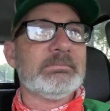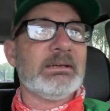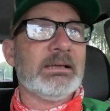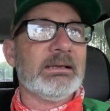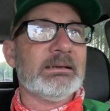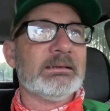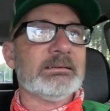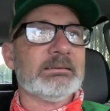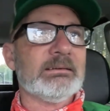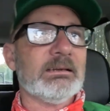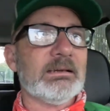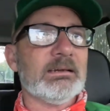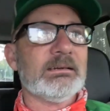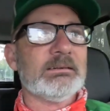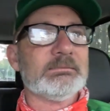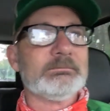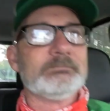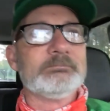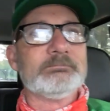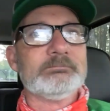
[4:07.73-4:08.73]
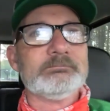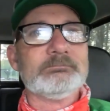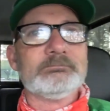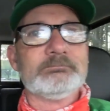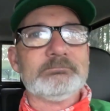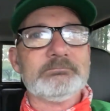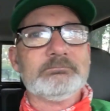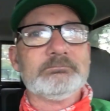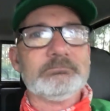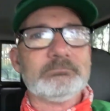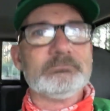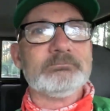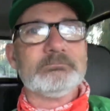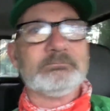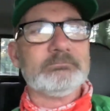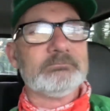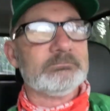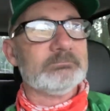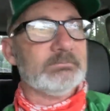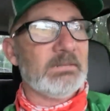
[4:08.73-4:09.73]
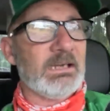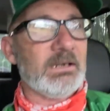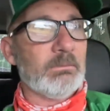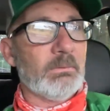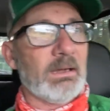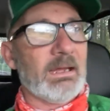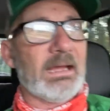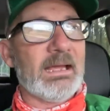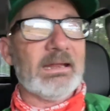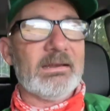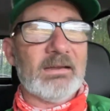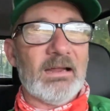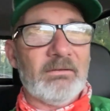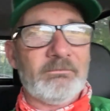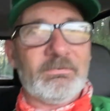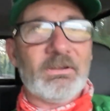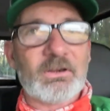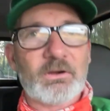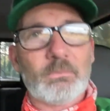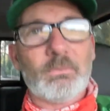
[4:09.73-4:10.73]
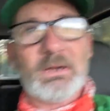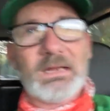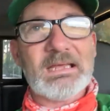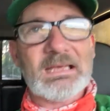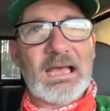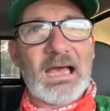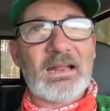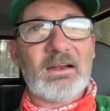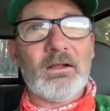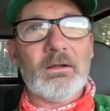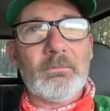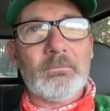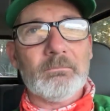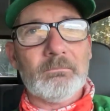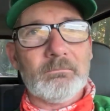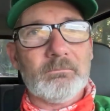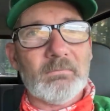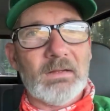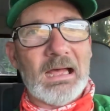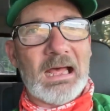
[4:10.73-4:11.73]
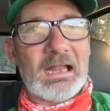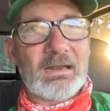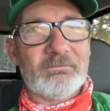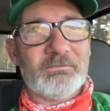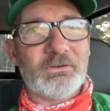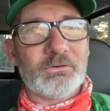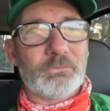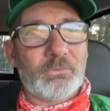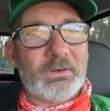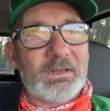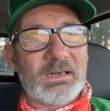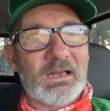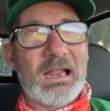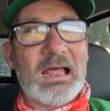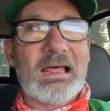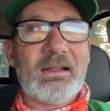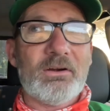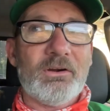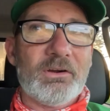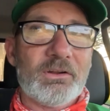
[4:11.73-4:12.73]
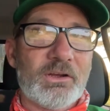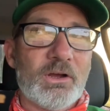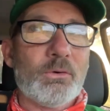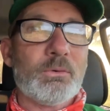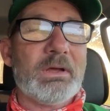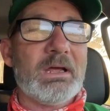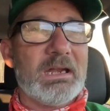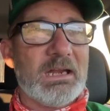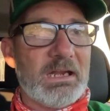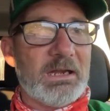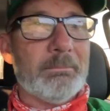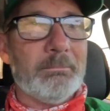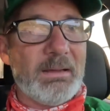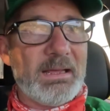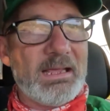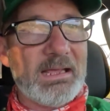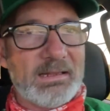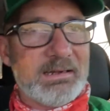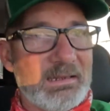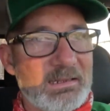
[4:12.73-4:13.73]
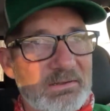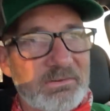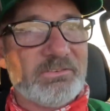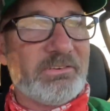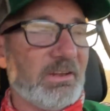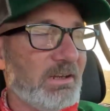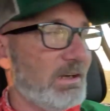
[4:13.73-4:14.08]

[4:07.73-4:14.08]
And uh, anyway, I, I figured when he got up out of his recliner to go get into bed, he'd